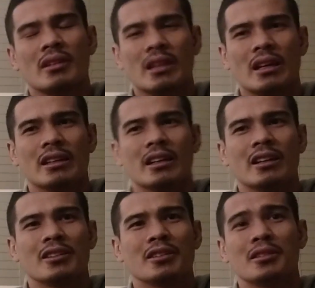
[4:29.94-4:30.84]
Yeah,
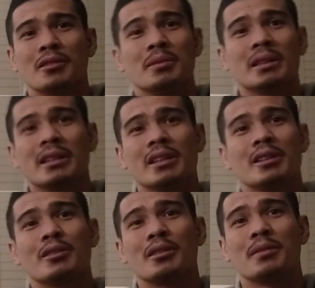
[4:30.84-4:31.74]
you'll be the
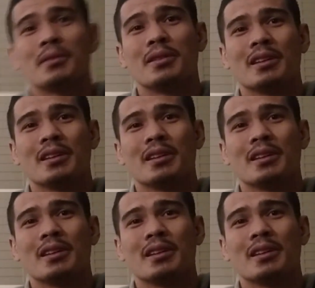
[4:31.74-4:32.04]
hero if